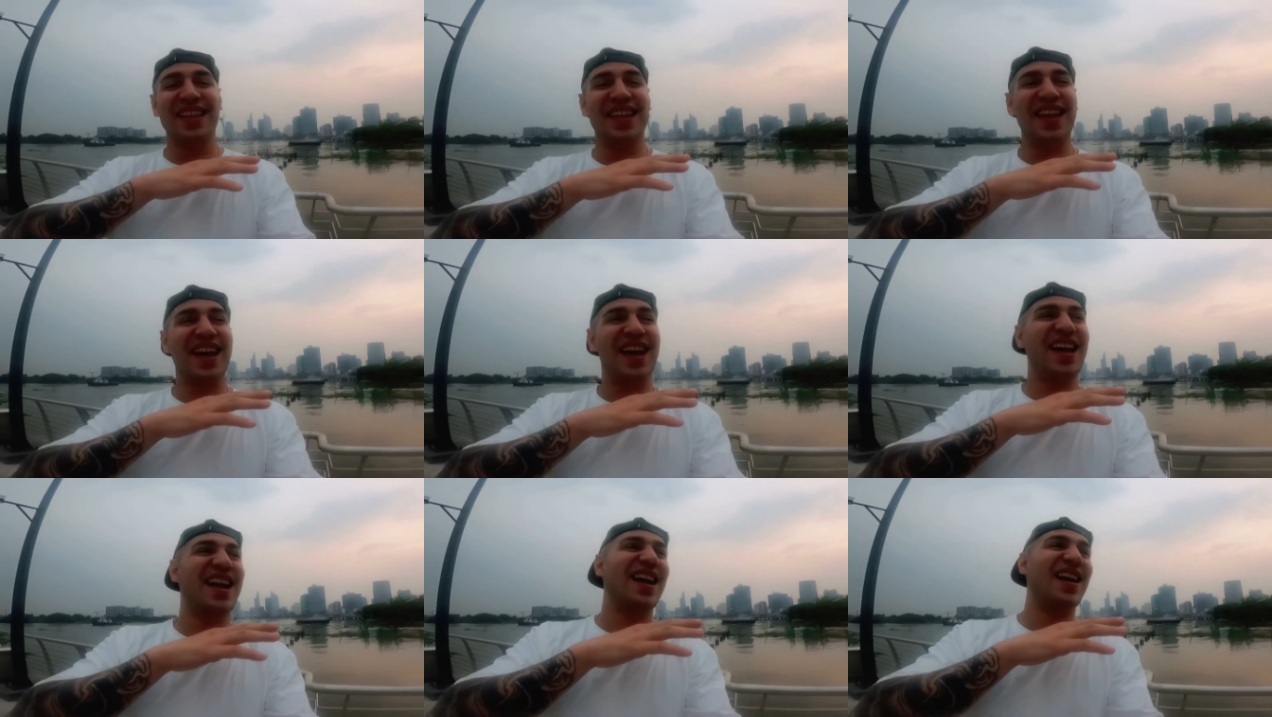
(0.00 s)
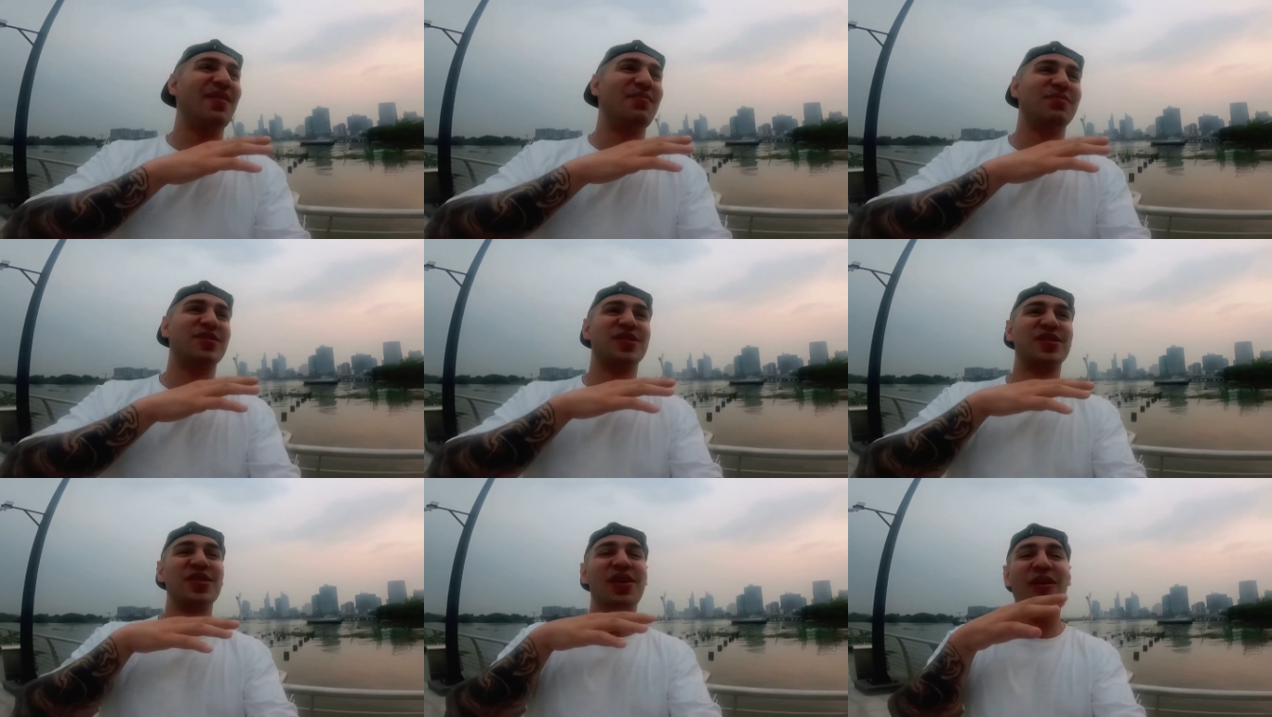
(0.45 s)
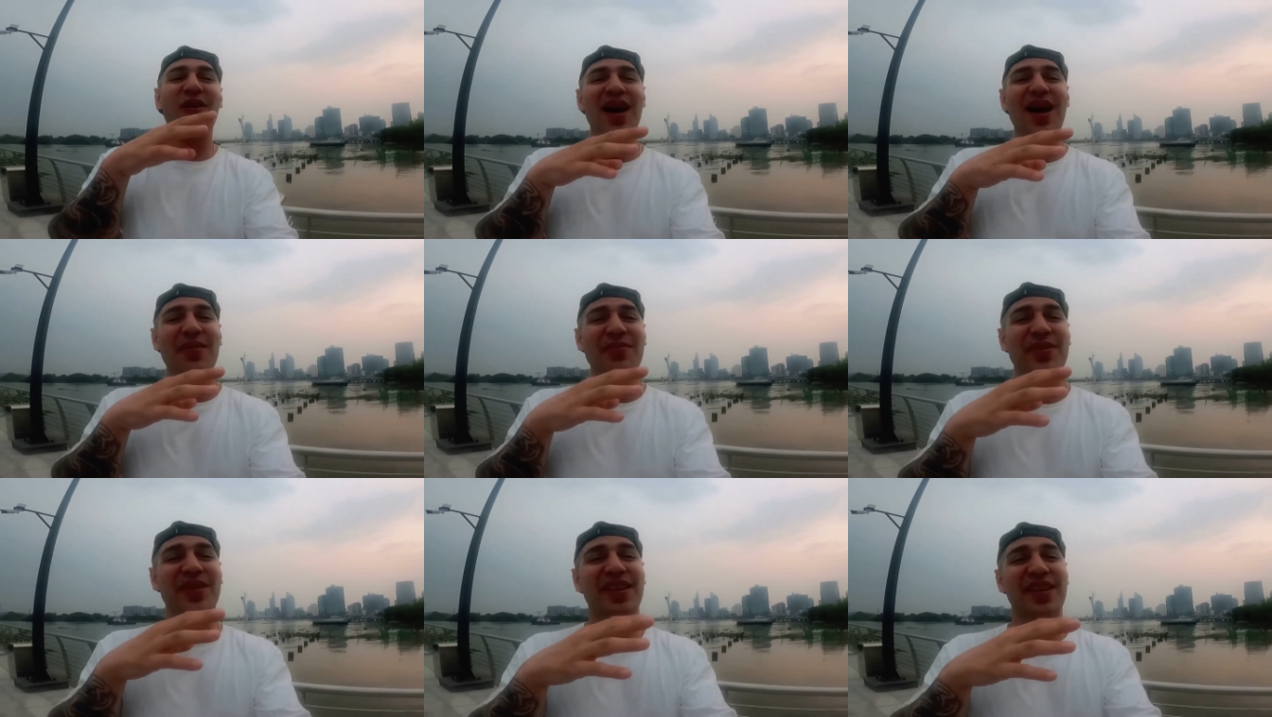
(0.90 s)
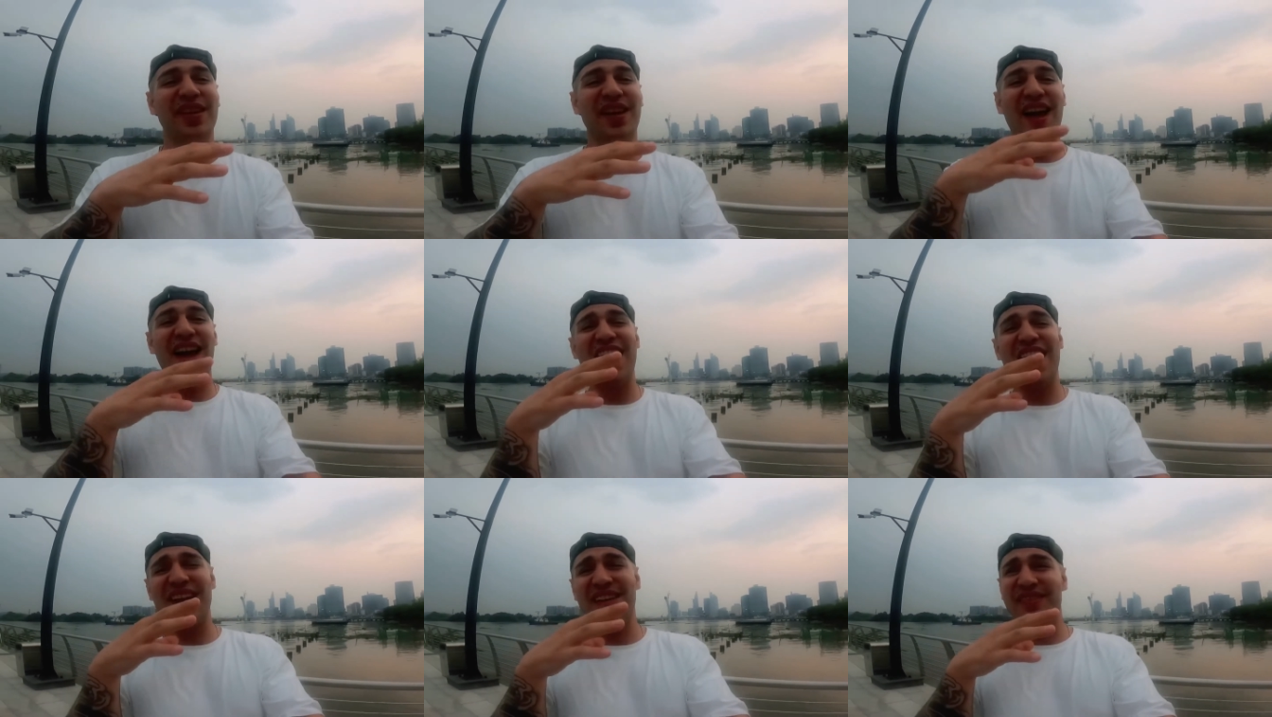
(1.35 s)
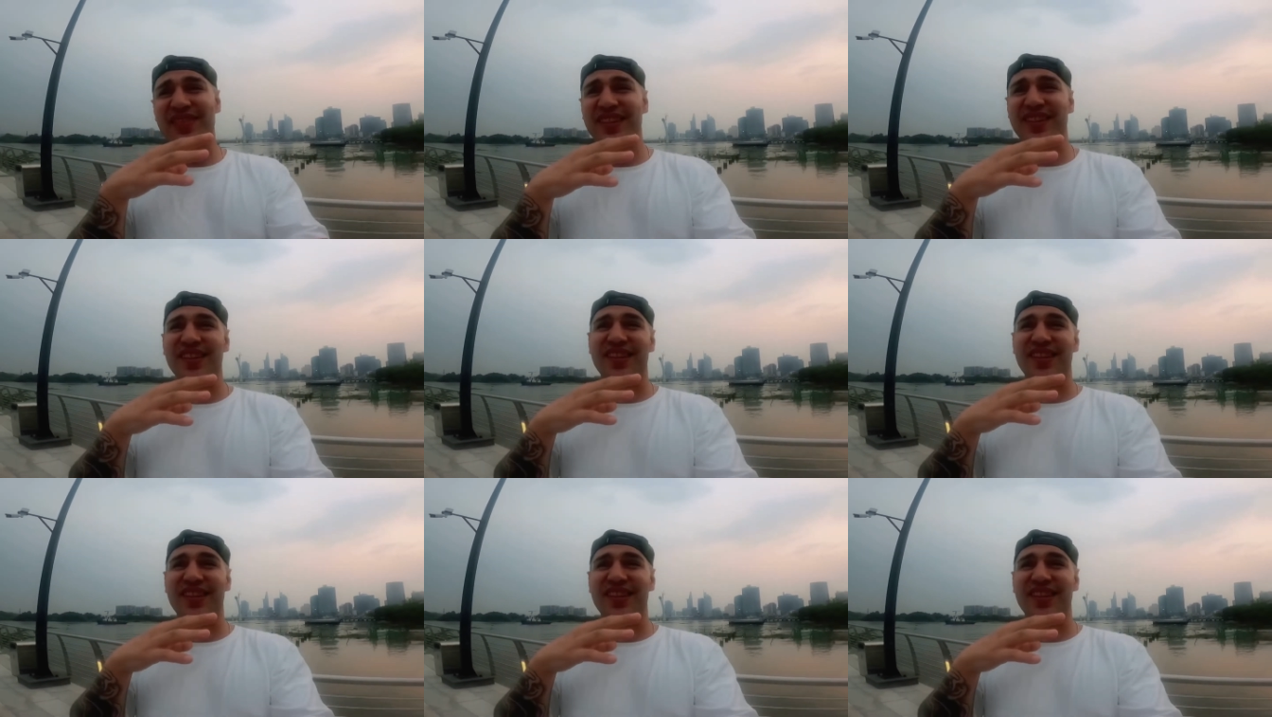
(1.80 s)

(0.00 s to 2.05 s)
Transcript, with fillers: that I'm so happy to have